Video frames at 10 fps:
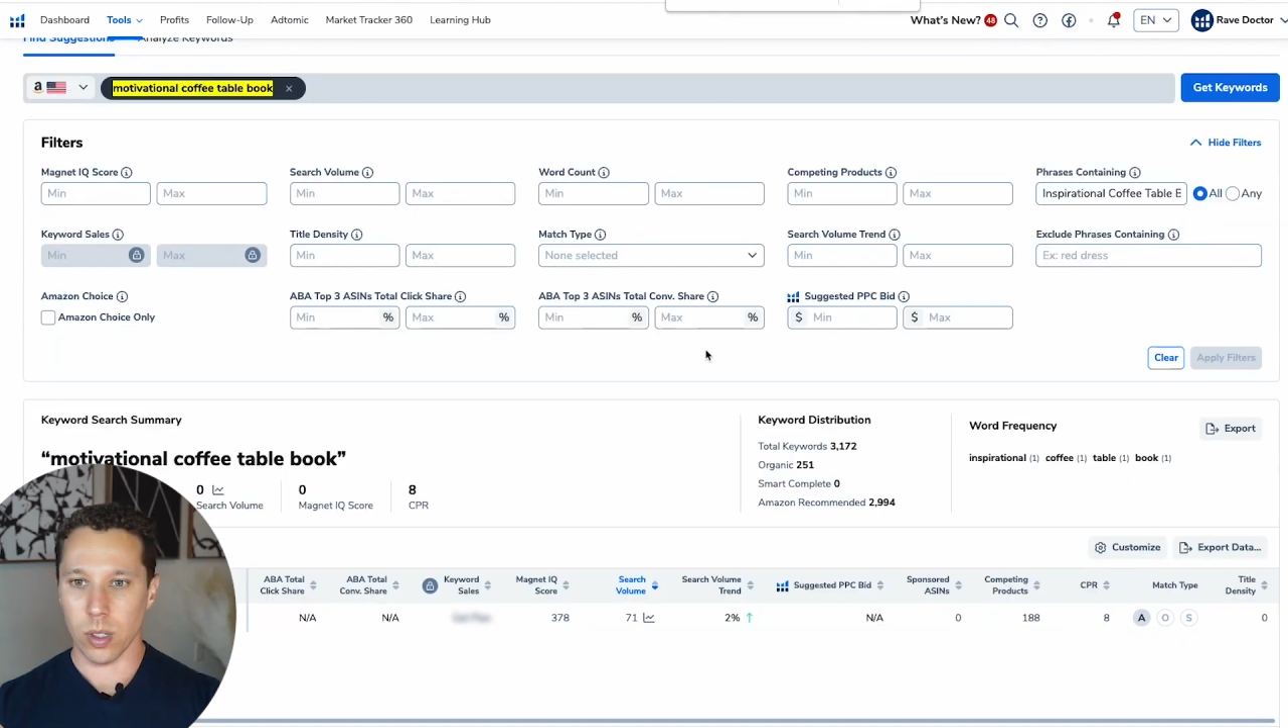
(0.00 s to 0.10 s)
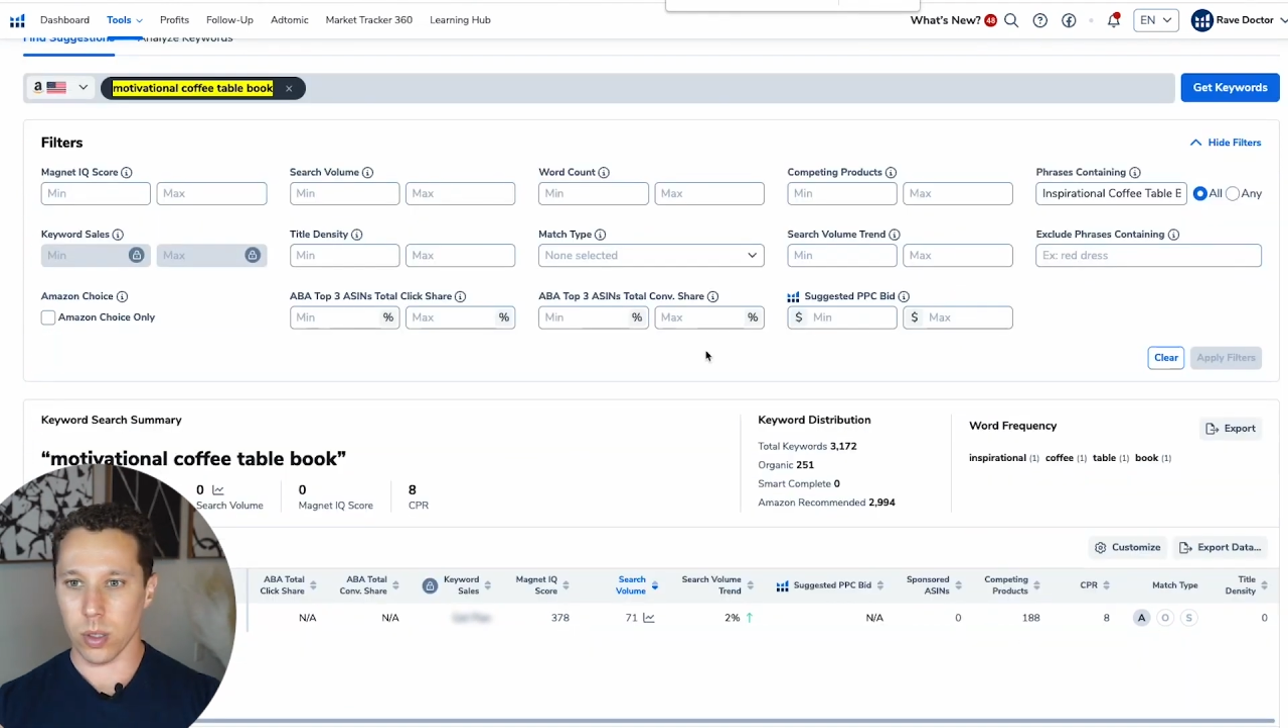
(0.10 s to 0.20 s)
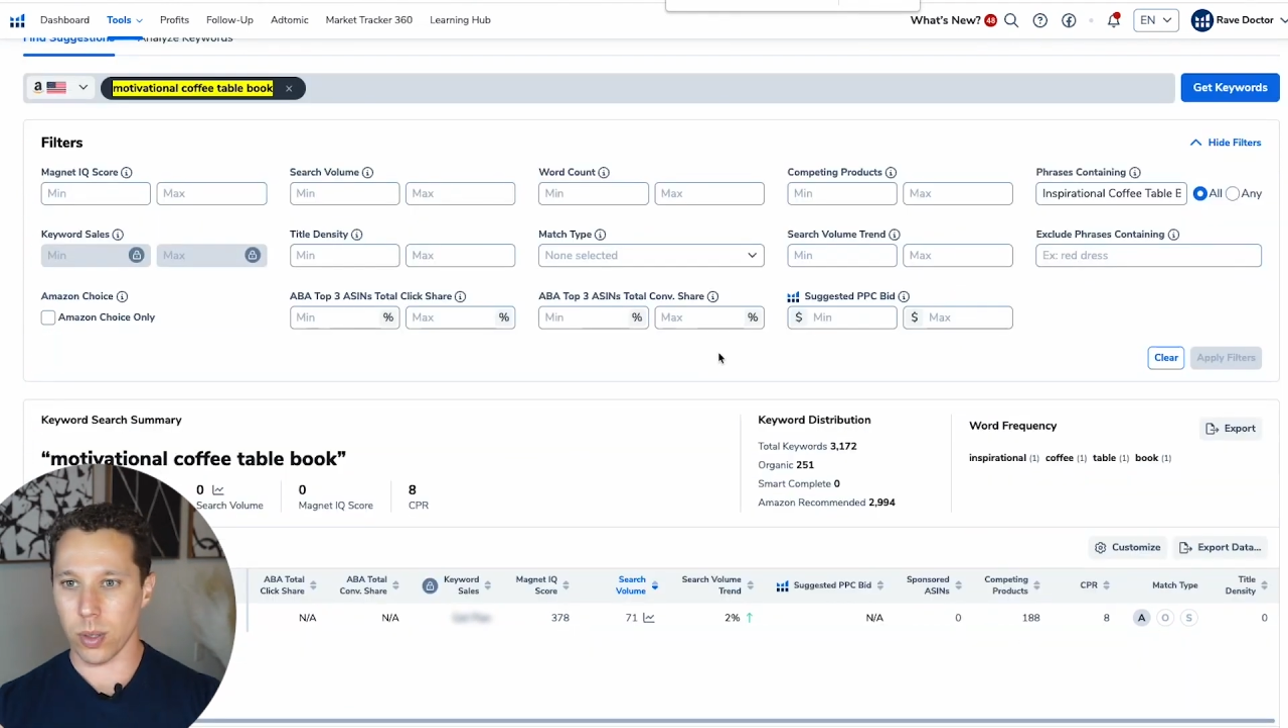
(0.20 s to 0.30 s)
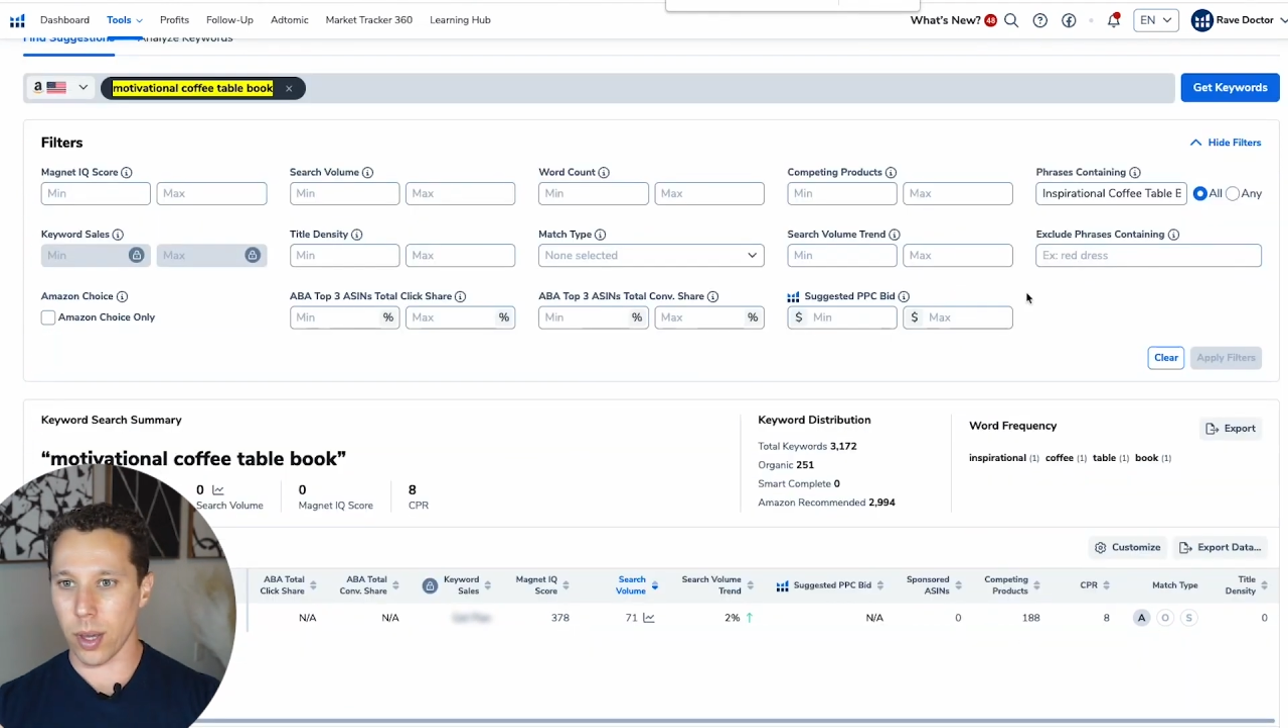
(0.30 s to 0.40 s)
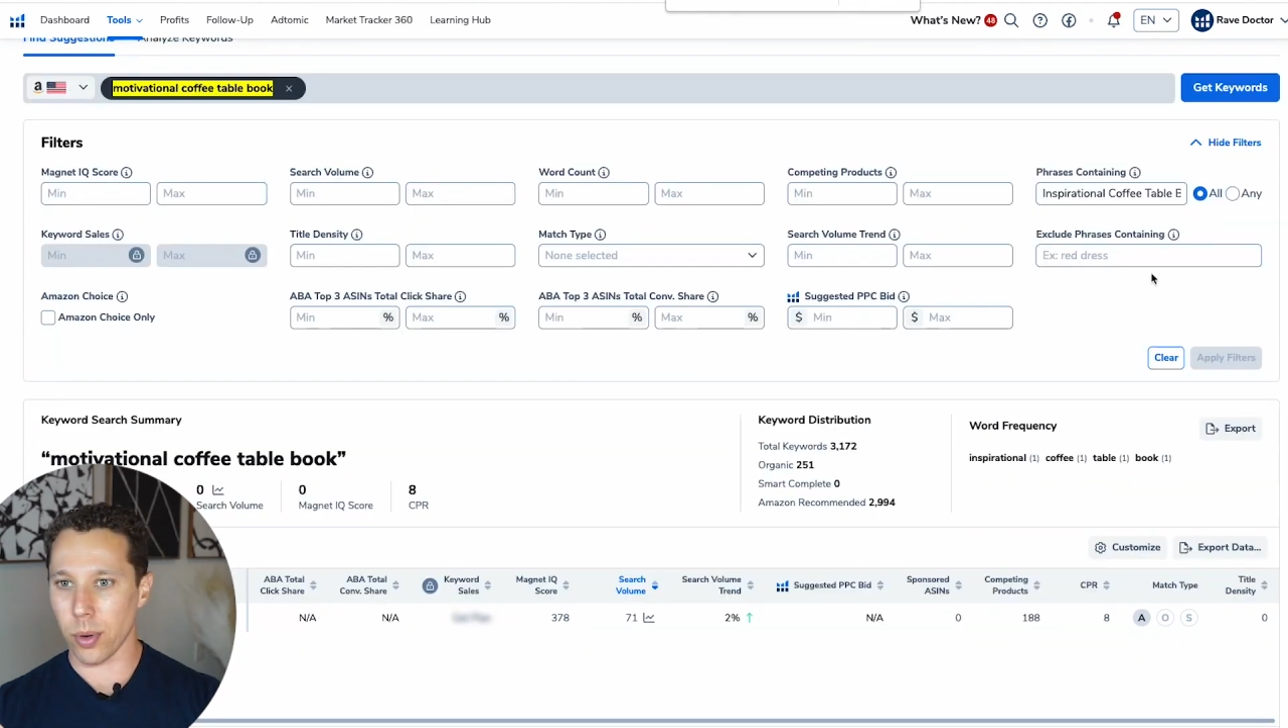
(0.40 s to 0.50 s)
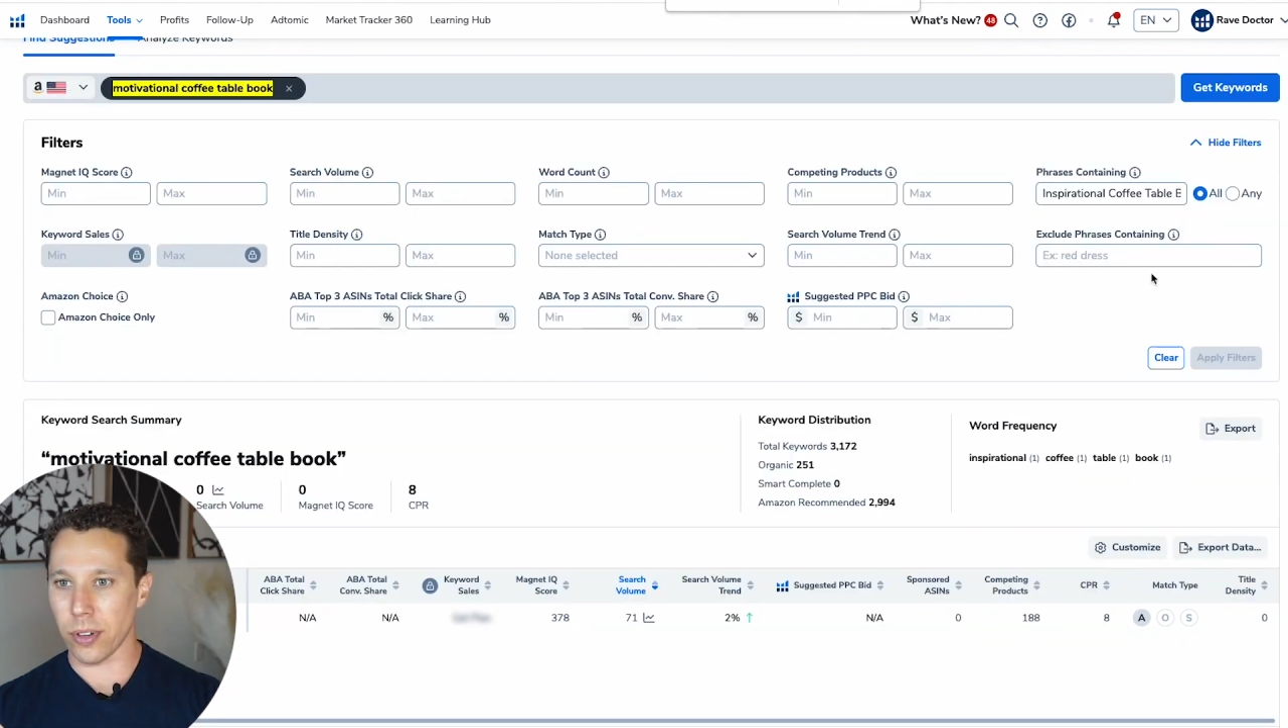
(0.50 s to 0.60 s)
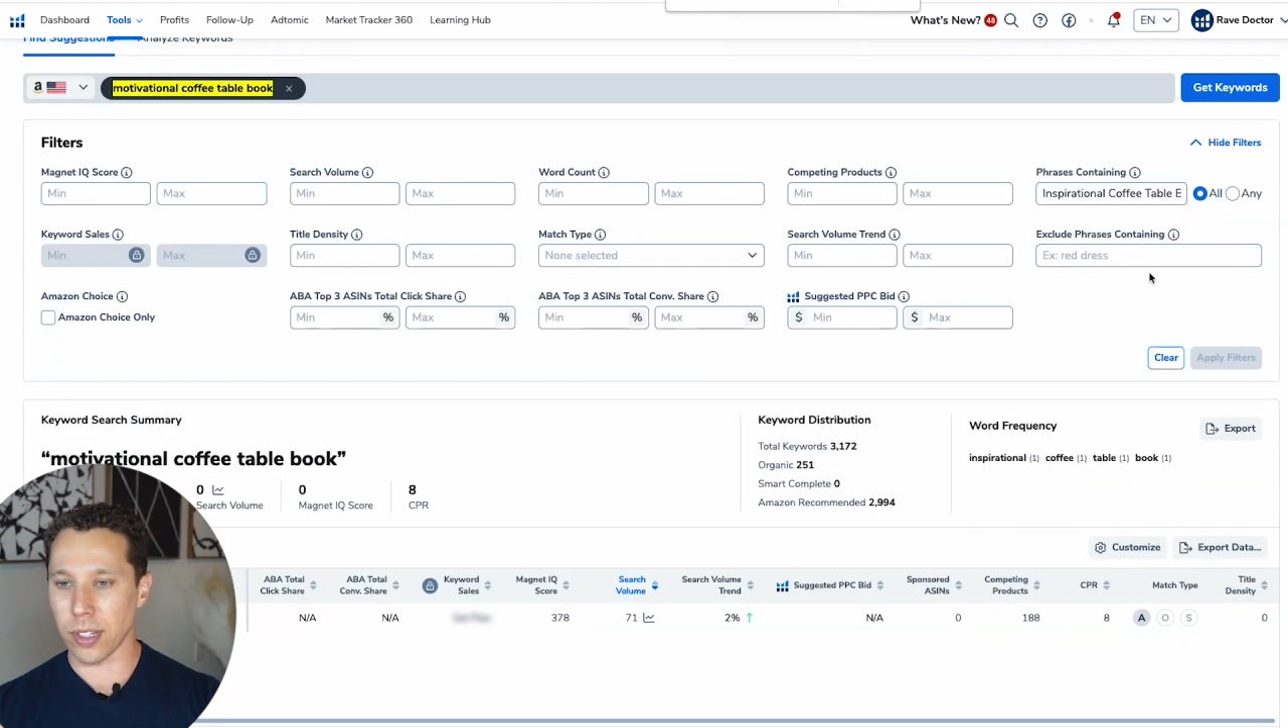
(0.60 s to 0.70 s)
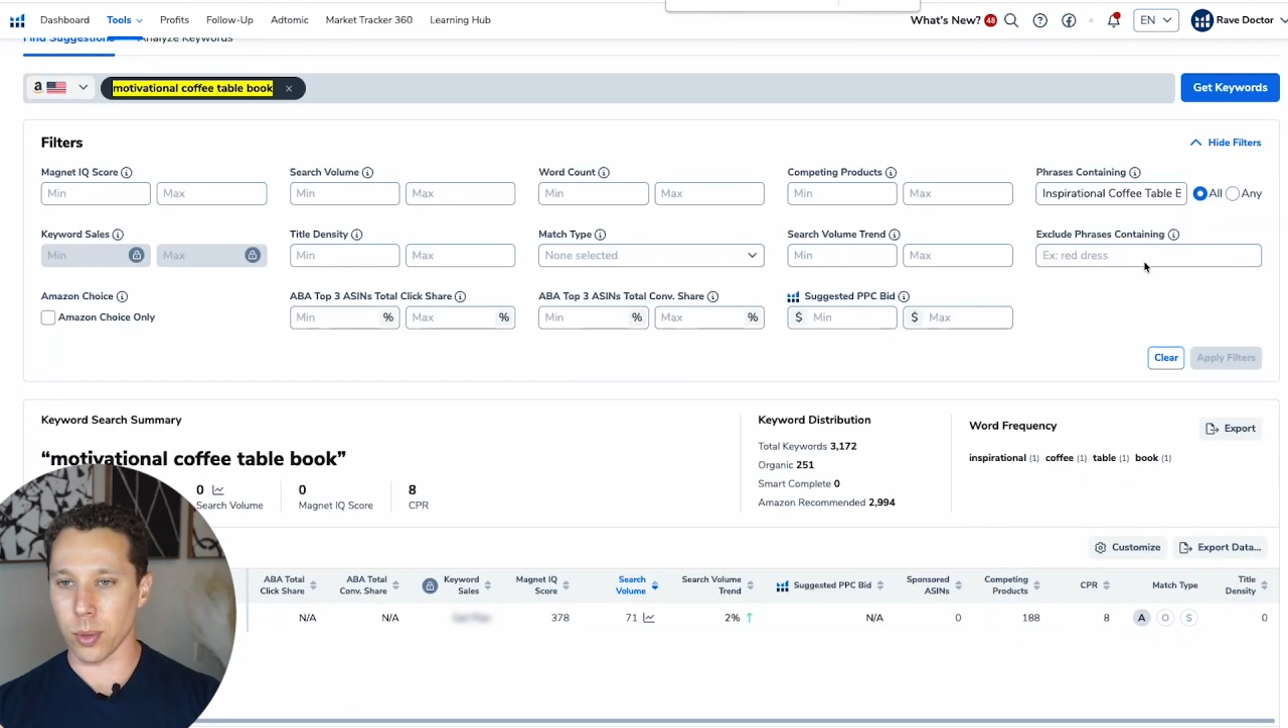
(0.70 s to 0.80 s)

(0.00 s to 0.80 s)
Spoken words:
So now that we've done